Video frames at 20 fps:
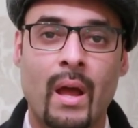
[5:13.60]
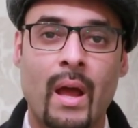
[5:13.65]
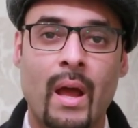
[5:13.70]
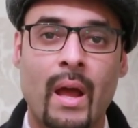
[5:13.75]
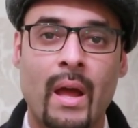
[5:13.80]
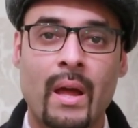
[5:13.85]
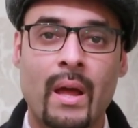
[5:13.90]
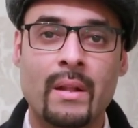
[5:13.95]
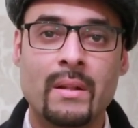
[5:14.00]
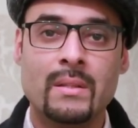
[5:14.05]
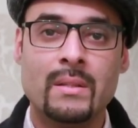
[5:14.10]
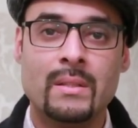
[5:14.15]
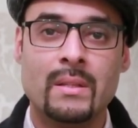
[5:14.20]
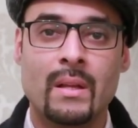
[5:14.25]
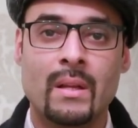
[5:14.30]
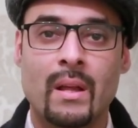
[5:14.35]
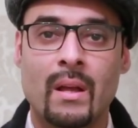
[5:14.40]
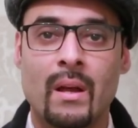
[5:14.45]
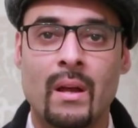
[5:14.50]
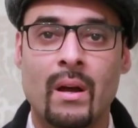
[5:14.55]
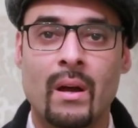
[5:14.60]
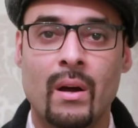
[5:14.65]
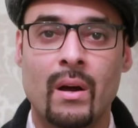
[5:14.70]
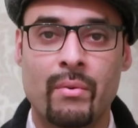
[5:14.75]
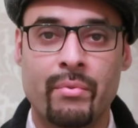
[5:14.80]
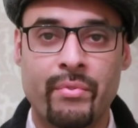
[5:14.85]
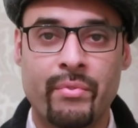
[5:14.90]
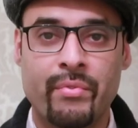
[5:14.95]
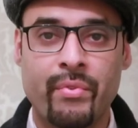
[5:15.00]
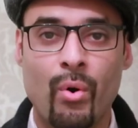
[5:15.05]
And
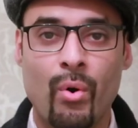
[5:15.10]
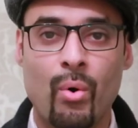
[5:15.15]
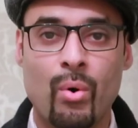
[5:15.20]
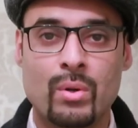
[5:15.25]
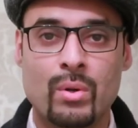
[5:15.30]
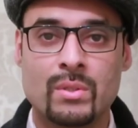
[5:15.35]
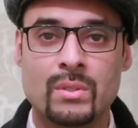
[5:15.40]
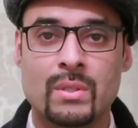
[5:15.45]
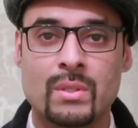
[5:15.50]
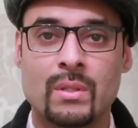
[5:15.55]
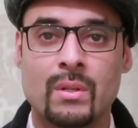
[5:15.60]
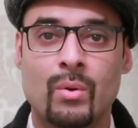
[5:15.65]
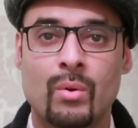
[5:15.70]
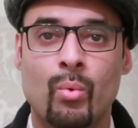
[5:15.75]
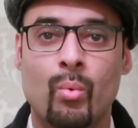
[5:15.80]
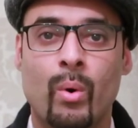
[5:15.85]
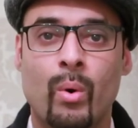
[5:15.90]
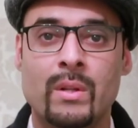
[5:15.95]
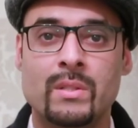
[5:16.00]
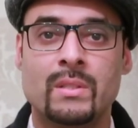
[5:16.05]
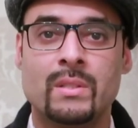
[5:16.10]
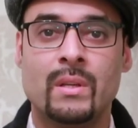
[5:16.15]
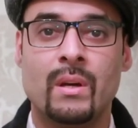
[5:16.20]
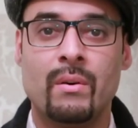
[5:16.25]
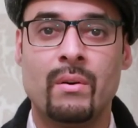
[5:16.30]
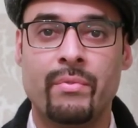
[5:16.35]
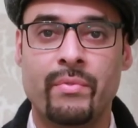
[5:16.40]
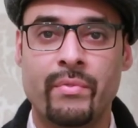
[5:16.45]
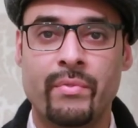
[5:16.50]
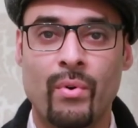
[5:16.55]
a fort. What's
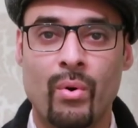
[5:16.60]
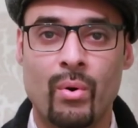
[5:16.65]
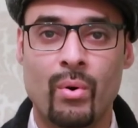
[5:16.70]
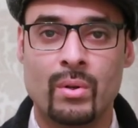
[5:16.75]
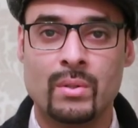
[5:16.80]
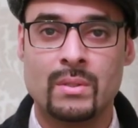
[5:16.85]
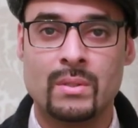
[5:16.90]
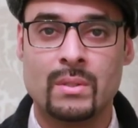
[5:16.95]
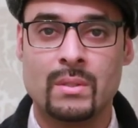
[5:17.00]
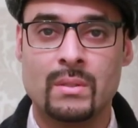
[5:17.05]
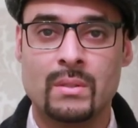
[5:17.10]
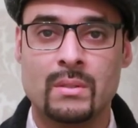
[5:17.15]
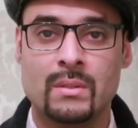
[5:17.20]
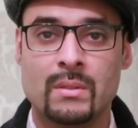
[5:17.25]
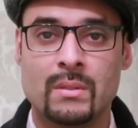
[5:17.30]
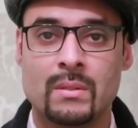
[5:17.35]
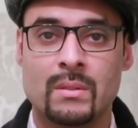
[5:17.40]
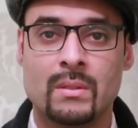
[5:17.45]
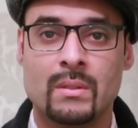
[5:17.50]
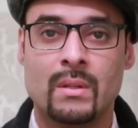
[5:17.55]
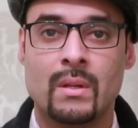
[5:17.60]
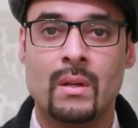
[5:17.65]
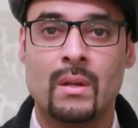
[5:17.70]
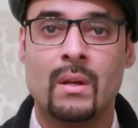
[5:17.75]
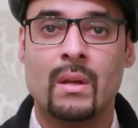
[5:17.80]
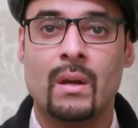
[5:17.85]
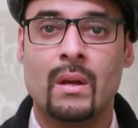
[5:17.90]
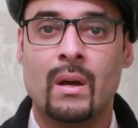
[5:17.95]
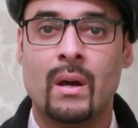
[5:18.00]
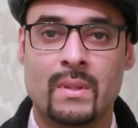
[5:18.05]
a fort?
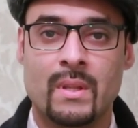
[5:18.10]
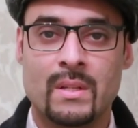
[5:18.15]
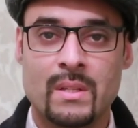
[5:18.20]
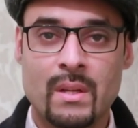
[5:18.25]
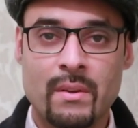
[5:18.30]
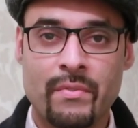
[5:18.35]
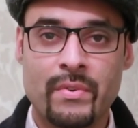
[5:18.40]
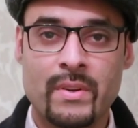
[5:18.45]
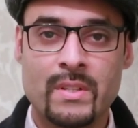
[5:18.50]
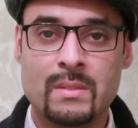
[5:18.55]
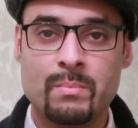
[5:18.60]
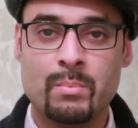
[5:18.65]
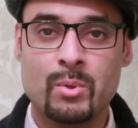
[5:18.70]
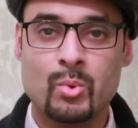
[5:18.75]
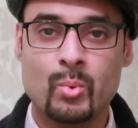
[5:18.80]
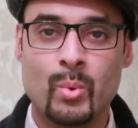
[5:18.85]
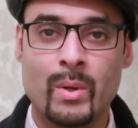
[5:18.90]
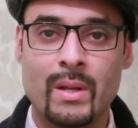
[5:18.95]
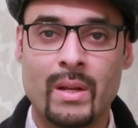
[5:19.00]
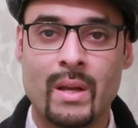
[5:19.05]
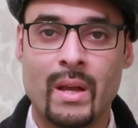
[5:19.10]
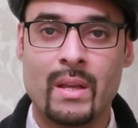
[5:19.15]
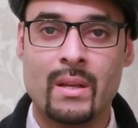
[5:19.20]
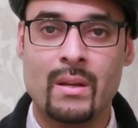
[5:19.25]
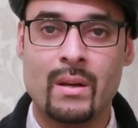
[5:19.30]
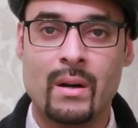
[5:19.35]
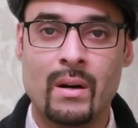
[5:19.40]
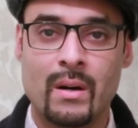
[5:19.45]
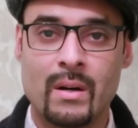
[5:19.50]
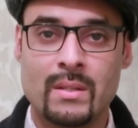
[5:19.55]
The difference between a
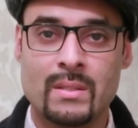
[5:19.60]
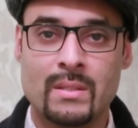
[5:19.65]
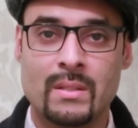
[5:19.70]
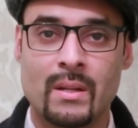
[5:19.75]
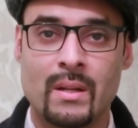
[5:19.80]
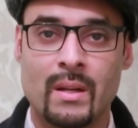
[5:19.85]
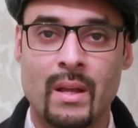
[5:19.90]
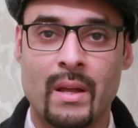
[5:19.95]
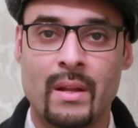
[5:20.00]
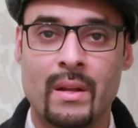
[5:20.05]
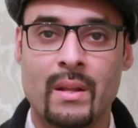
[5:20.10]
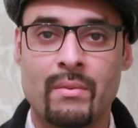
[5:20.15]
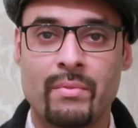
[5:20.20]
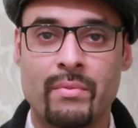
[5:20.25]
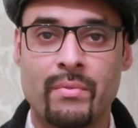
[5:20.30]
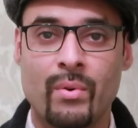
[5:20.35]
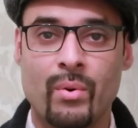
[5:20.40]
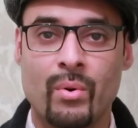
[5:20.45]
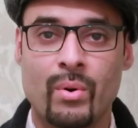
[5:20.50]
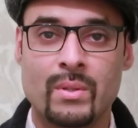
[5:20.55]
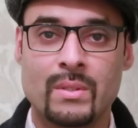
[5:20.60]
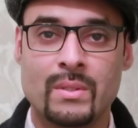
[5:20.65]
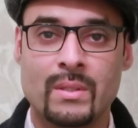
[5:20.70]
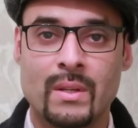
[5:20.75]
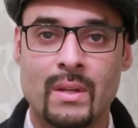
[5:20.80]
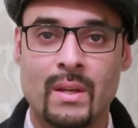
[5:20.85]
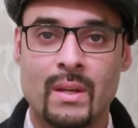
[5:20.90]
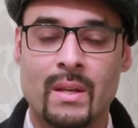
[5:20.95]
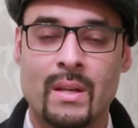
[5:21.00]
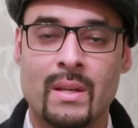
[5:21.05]
castle and a fort
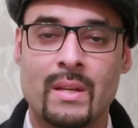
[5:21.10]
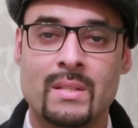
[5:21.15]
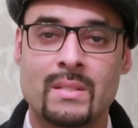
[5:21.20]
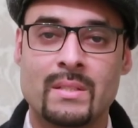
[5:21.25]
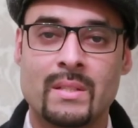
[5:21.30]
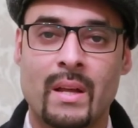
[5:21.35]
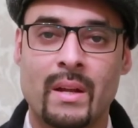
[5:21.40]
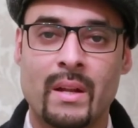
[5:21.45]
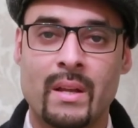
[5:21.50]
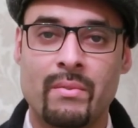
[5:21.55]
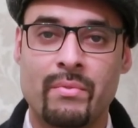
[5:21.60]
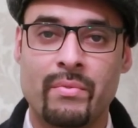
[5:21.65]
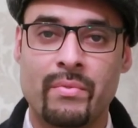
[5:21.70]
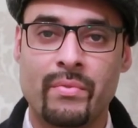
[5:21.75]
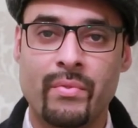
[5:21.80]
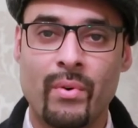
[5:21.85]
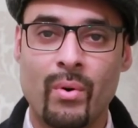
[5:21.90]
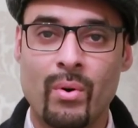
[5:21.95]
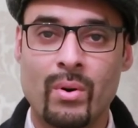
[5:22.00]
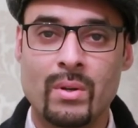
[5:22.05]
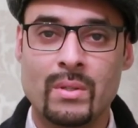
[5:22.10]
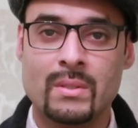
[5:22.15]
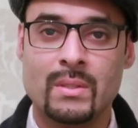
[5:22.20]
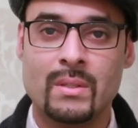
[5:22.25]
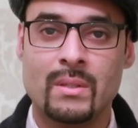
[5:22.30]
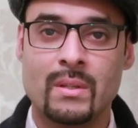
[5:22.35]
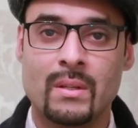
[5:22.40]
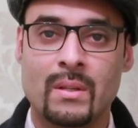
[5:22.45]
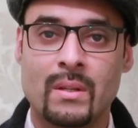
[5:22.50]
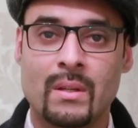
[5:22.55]
is that a fort